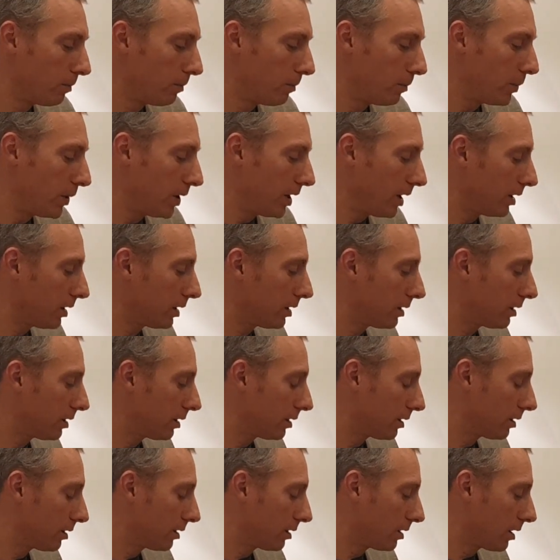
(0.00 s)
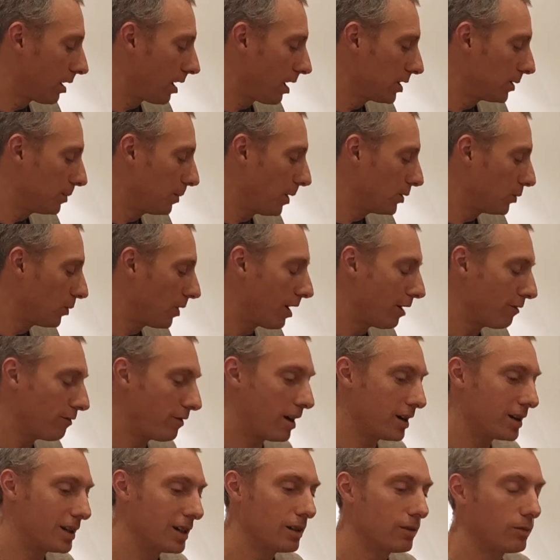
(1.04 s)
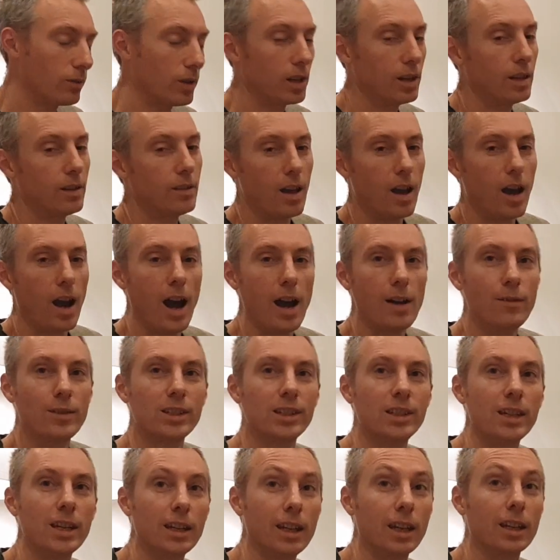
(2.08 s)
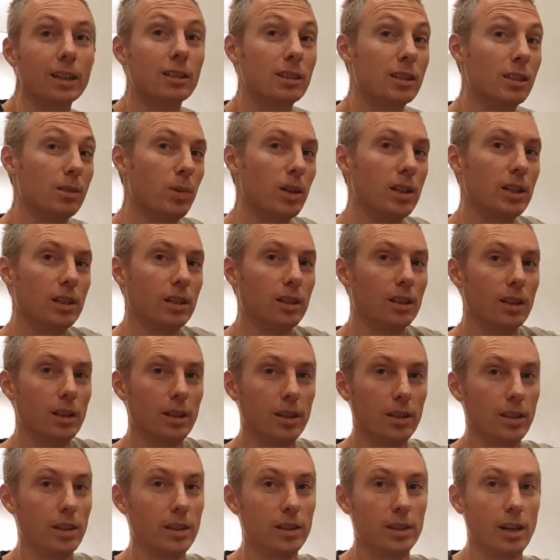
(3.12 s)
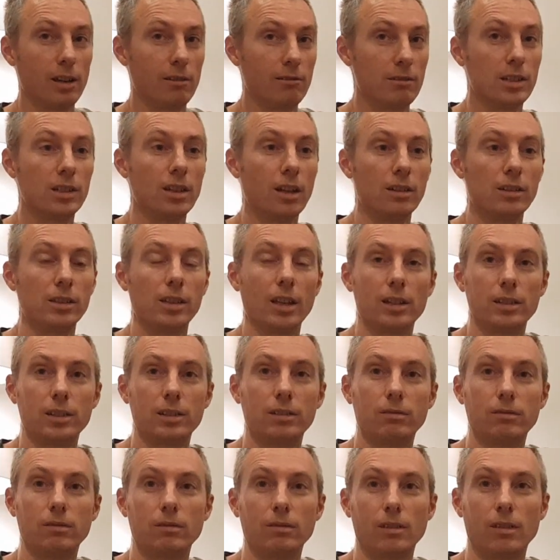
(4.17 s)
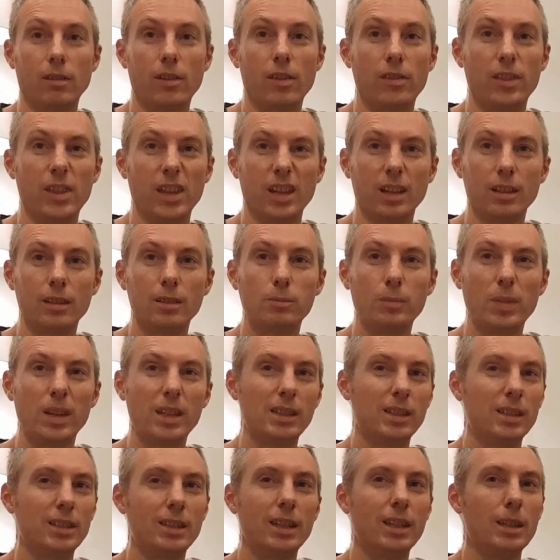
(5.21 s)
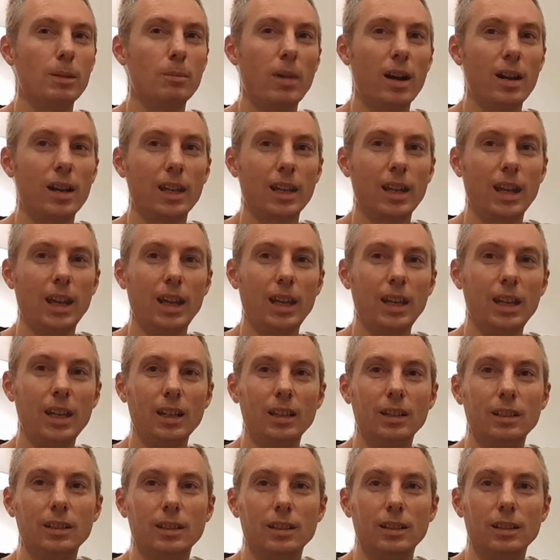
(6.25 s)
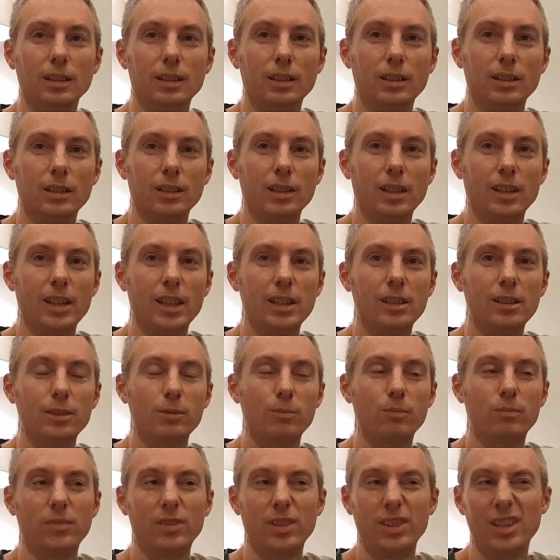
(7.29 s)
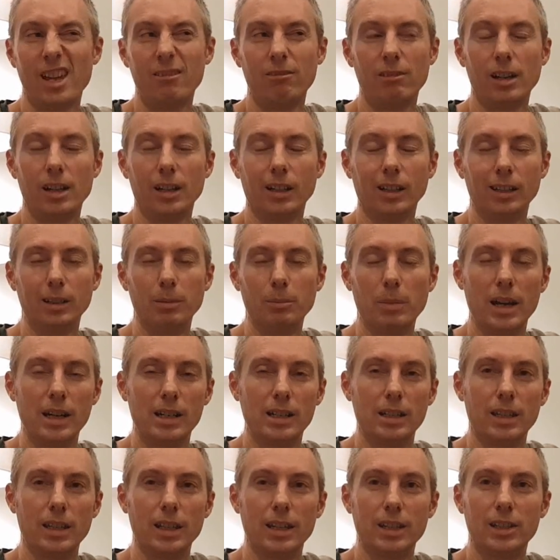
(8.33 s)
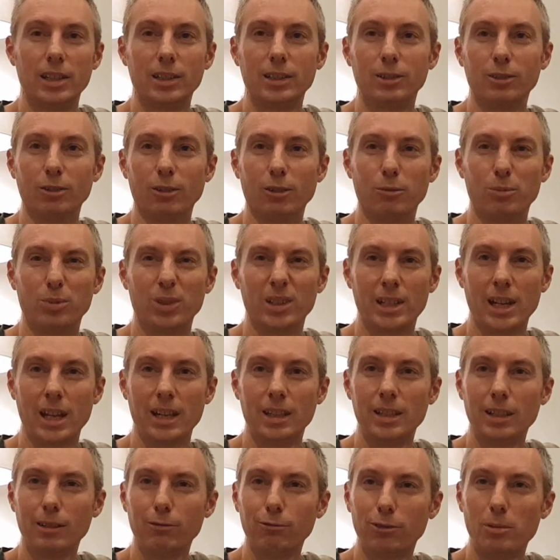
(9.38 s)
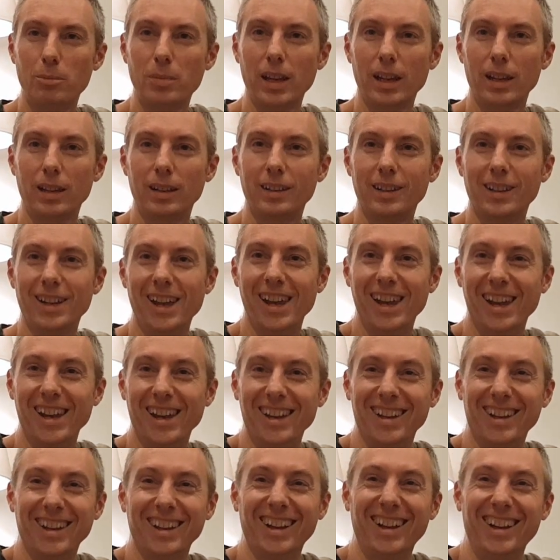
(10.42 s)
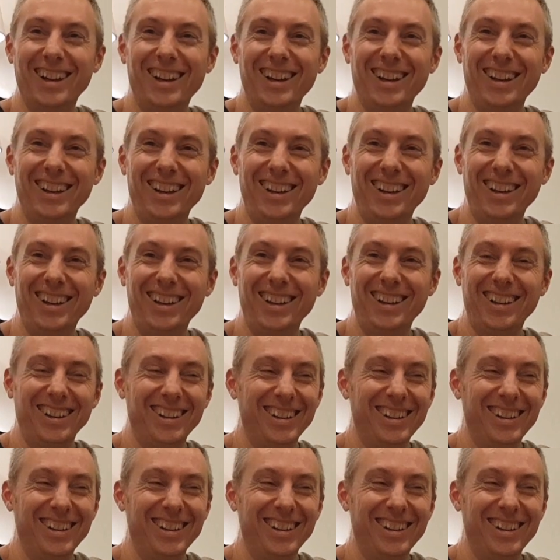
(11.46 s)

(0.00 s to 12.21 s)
But I suppose what I find, I have a sneaking suspicion that there is no such thing as pieces in the minor key. That they're really in the major, they're just sort of pretending for it.